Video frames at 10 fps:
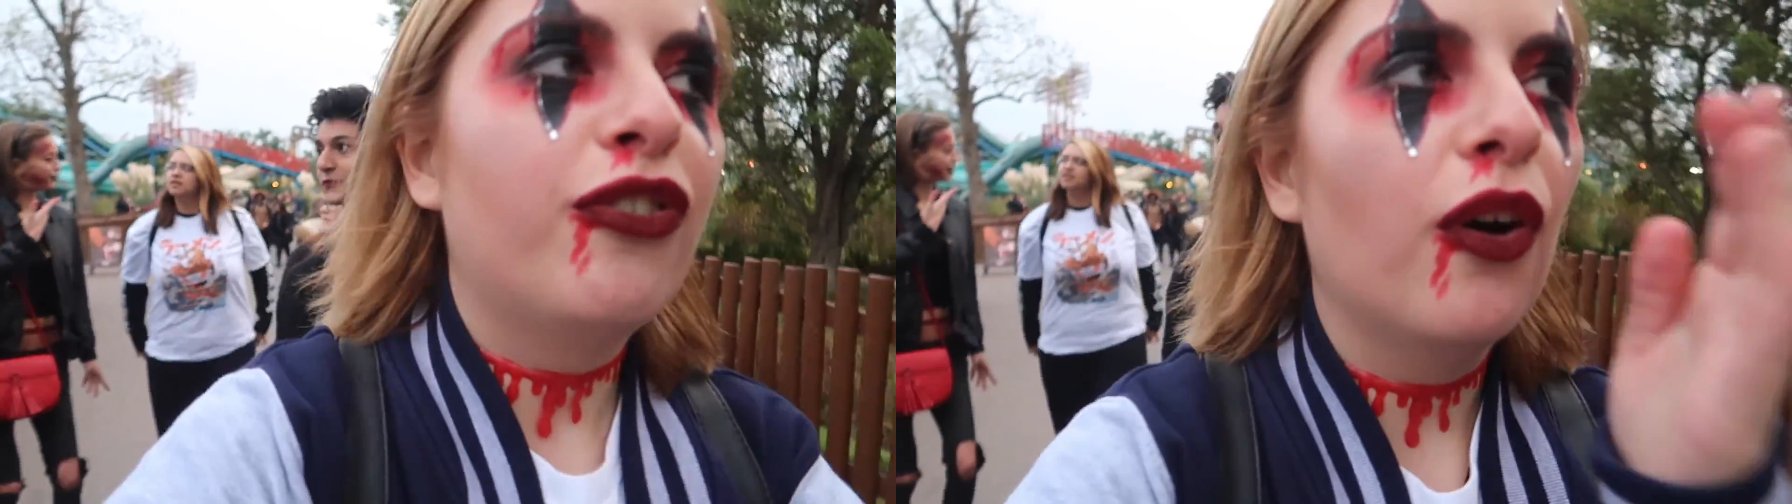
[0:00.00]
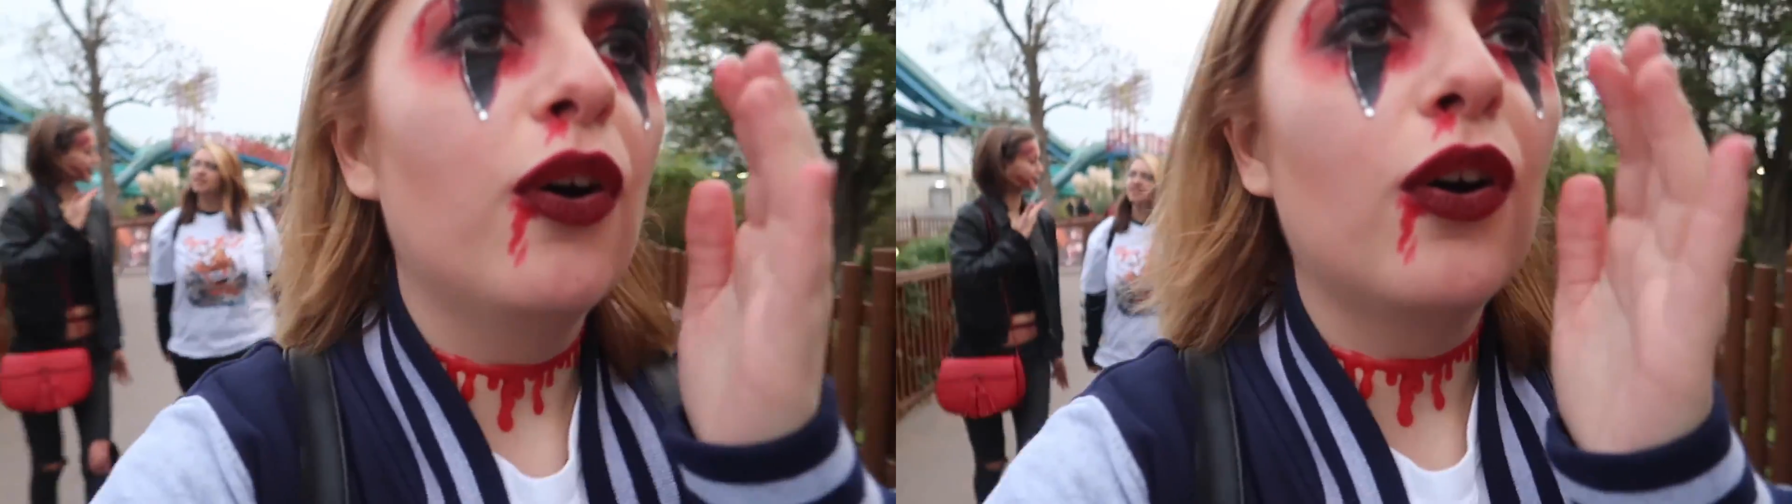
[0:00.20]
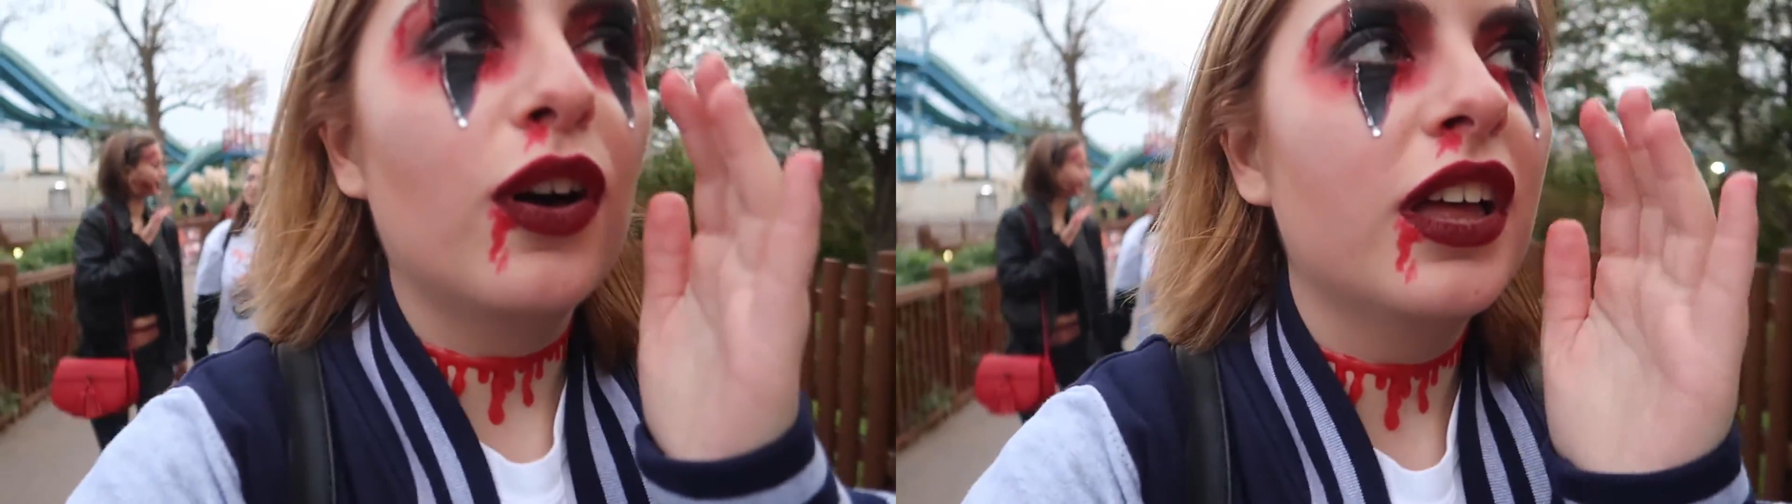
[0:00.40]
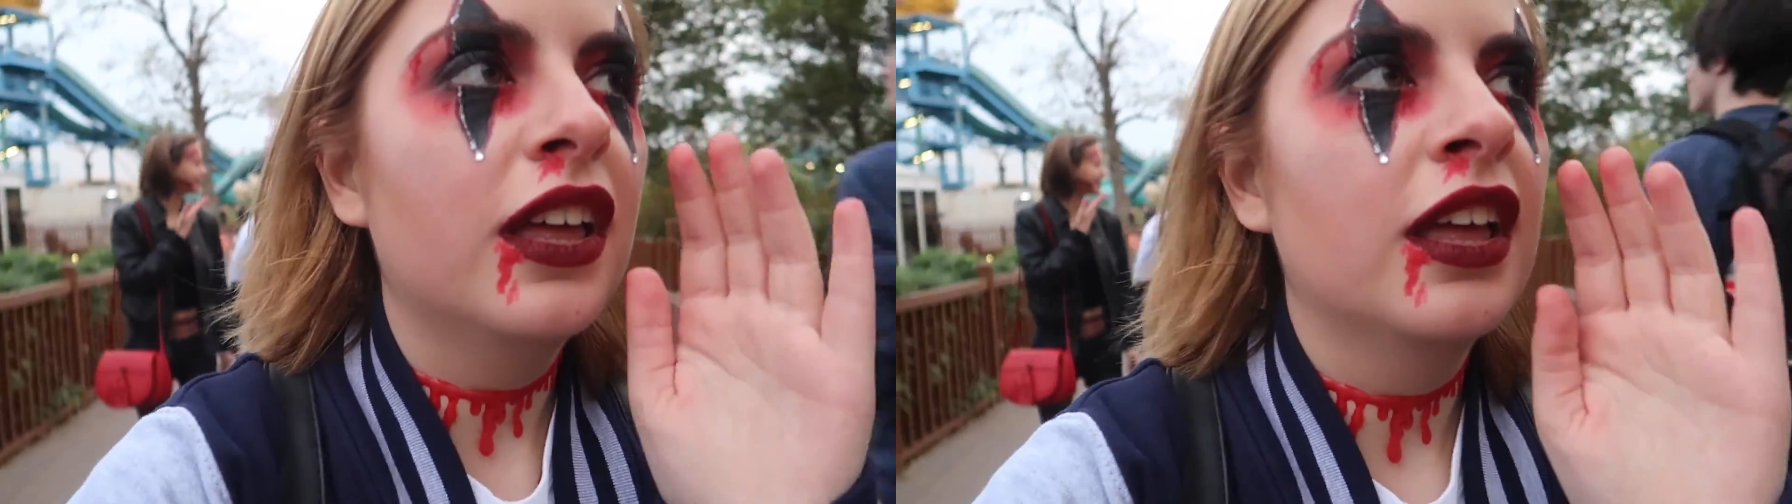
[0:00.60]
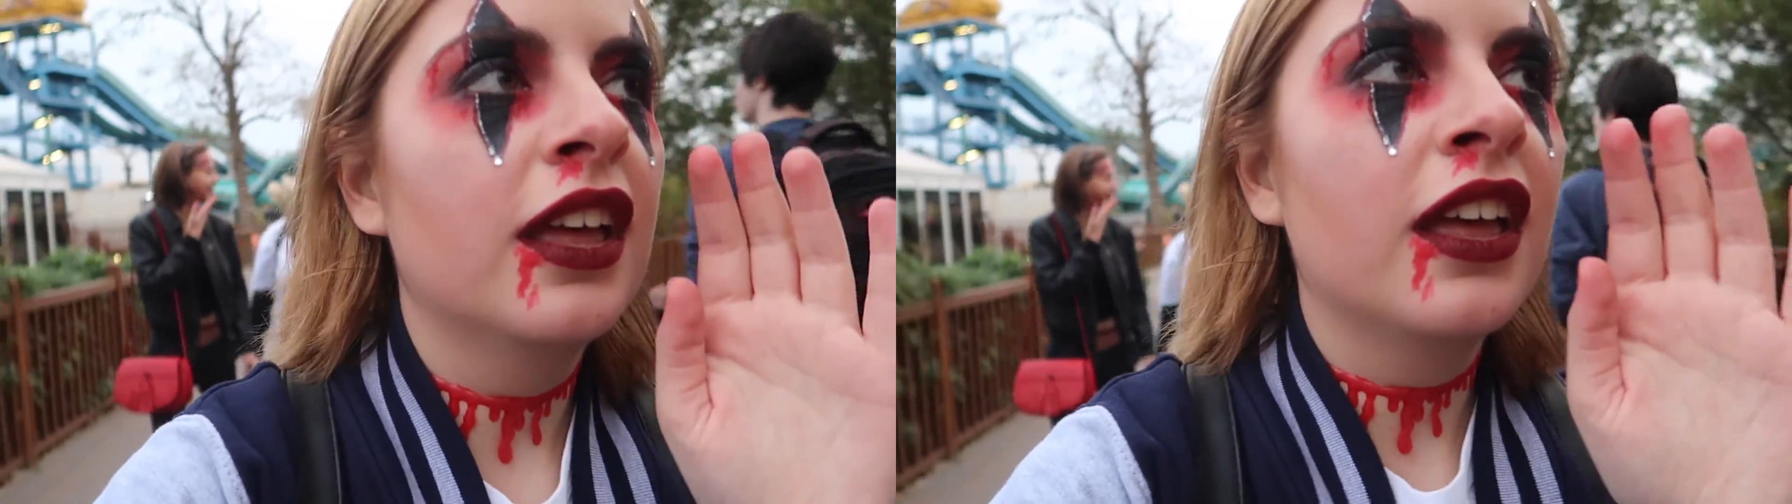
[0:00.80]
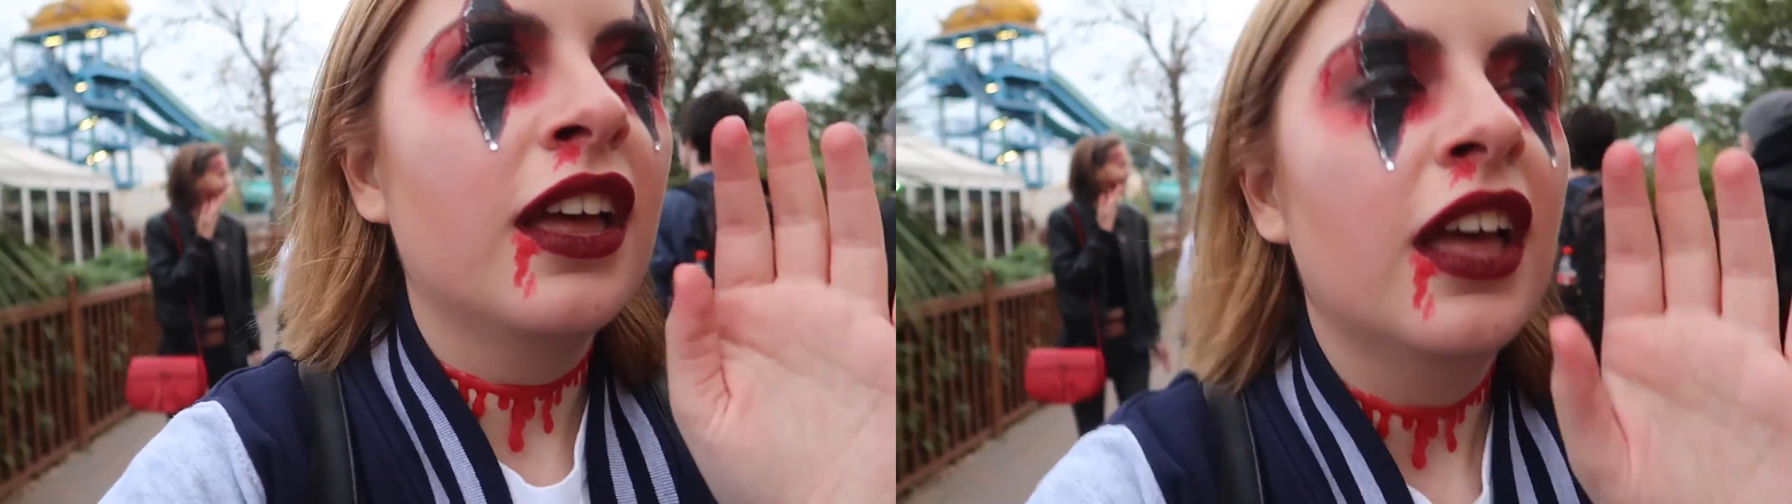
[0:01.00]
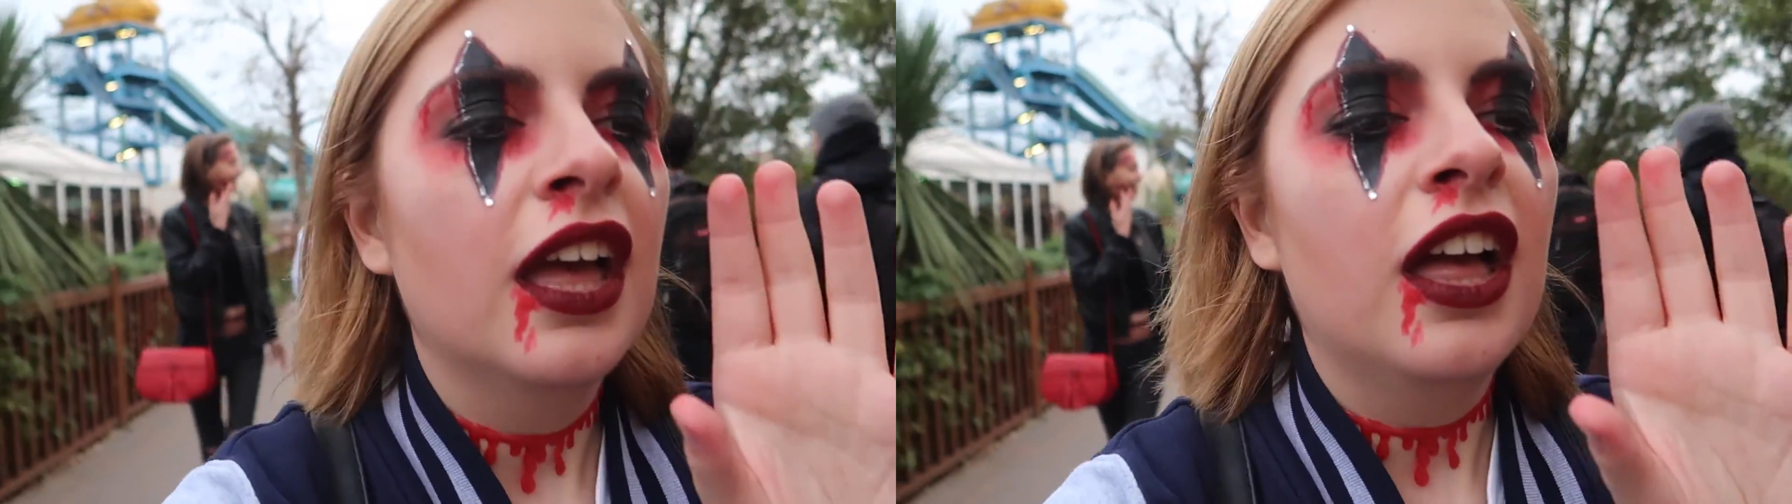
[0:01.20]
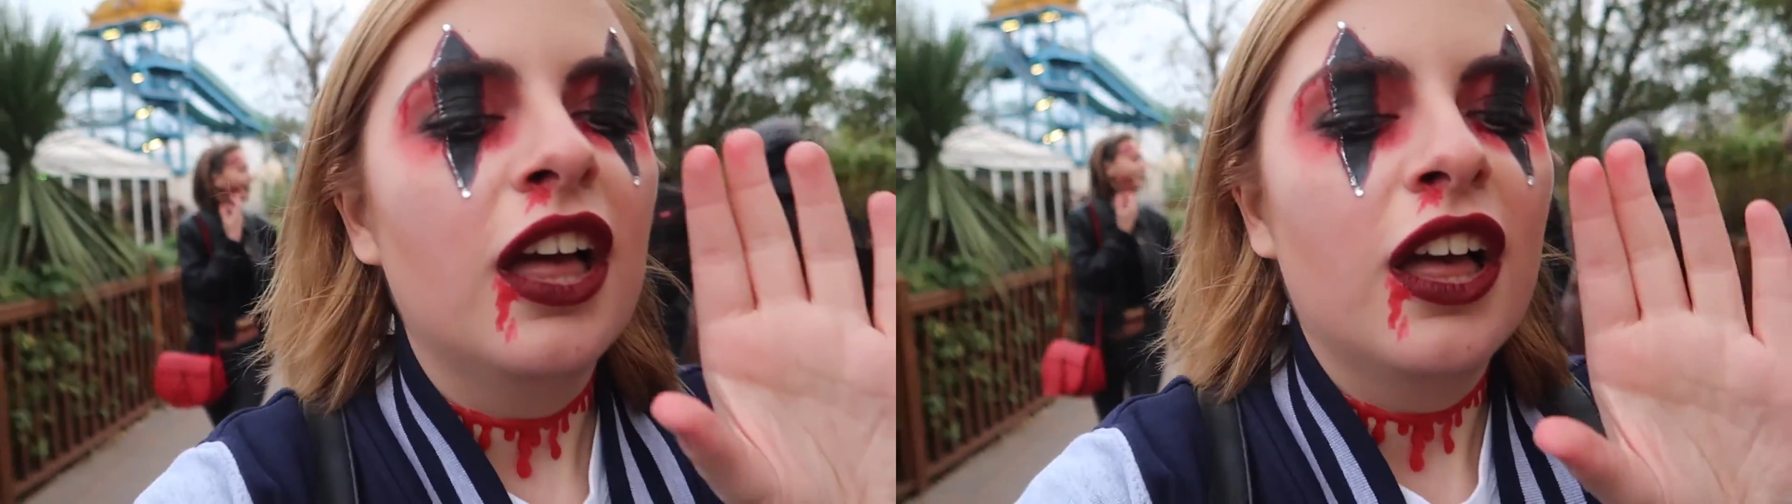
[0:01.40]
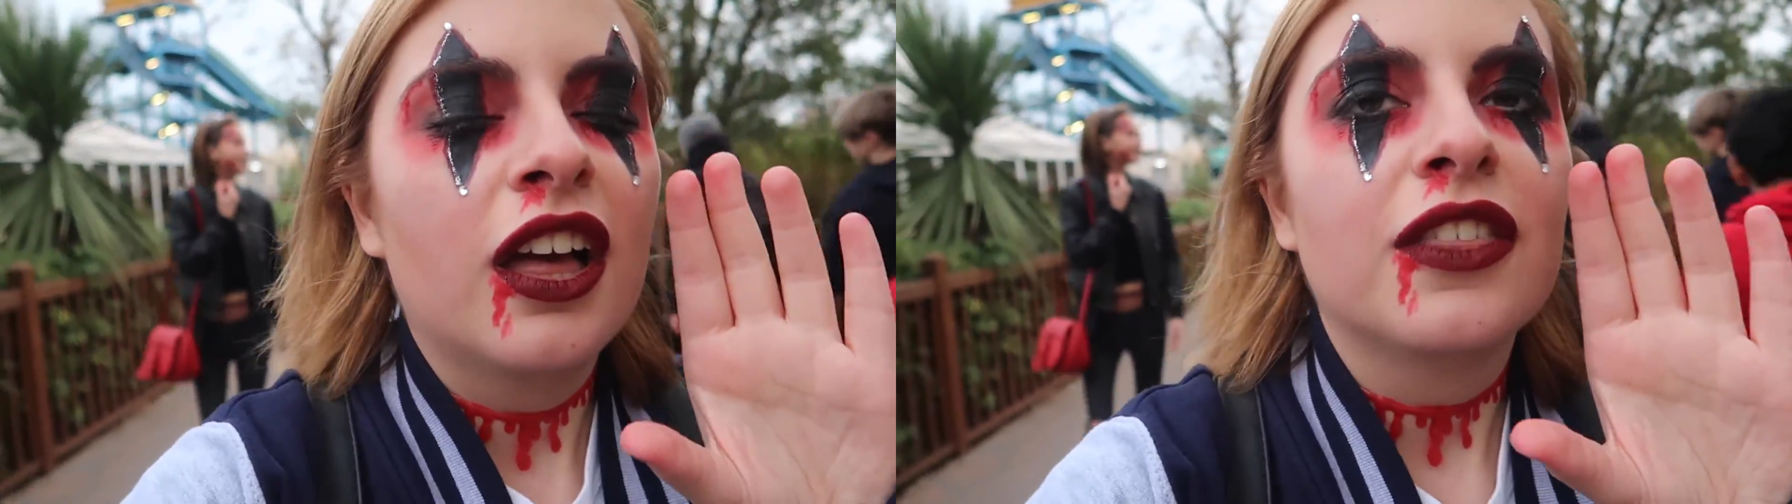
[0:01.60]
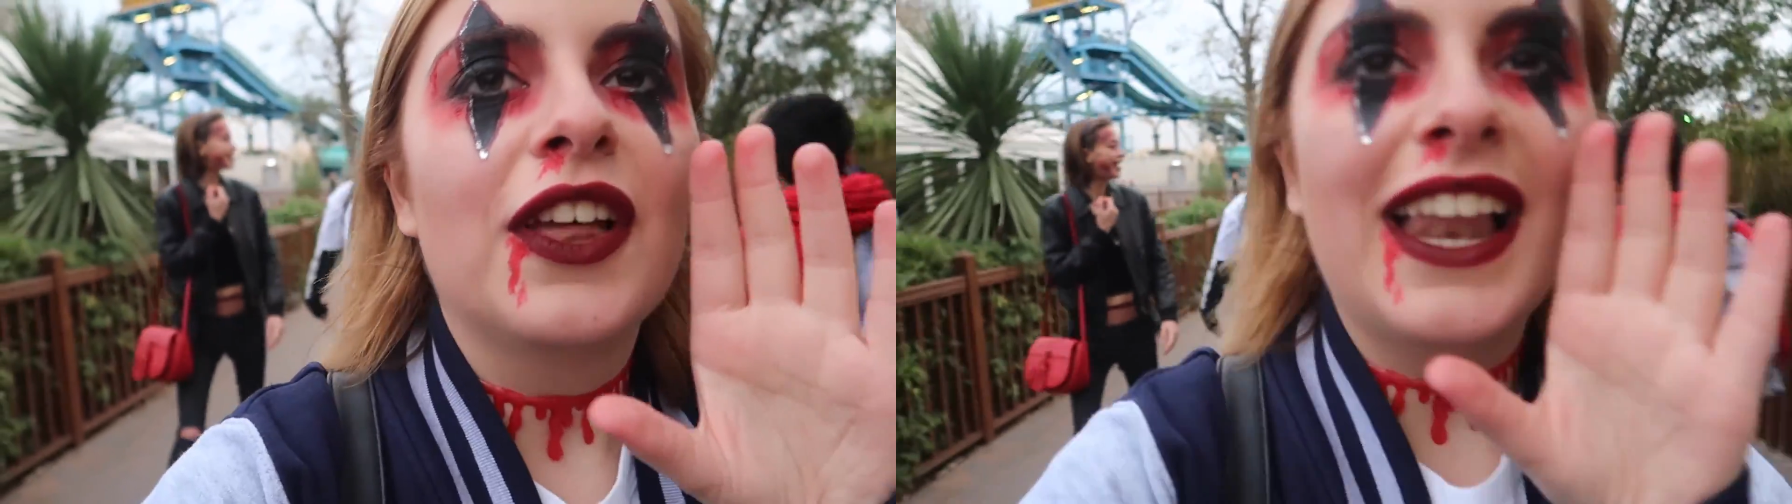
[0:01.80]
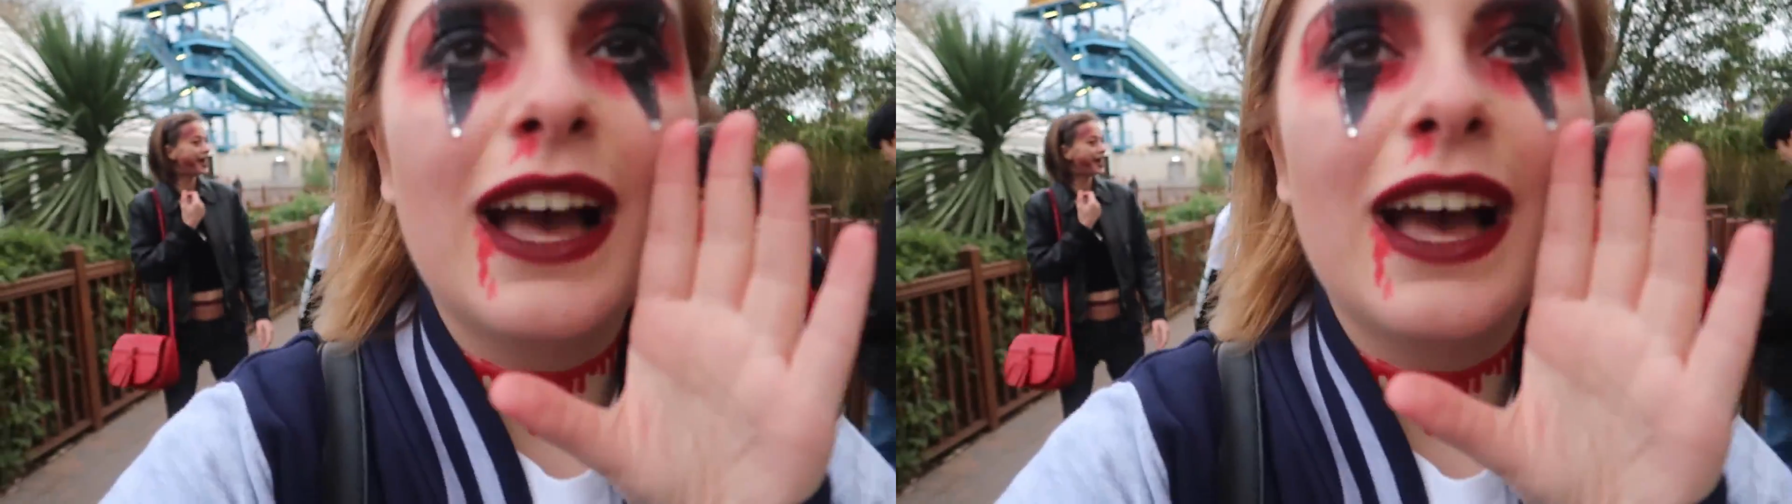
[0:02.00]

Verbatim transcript: for the